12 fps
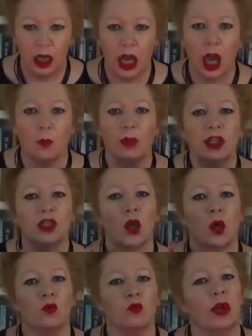and we
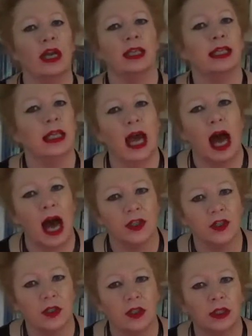so rarely
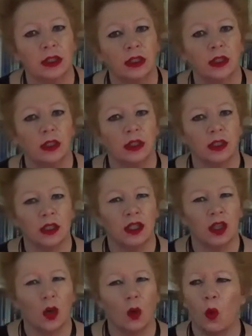ask,
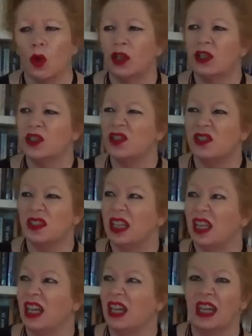what is
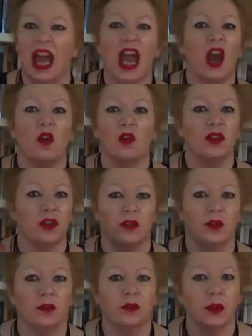inherited
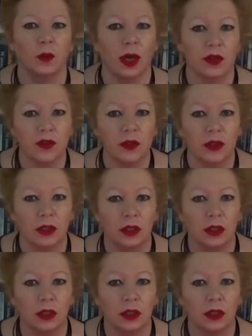to us?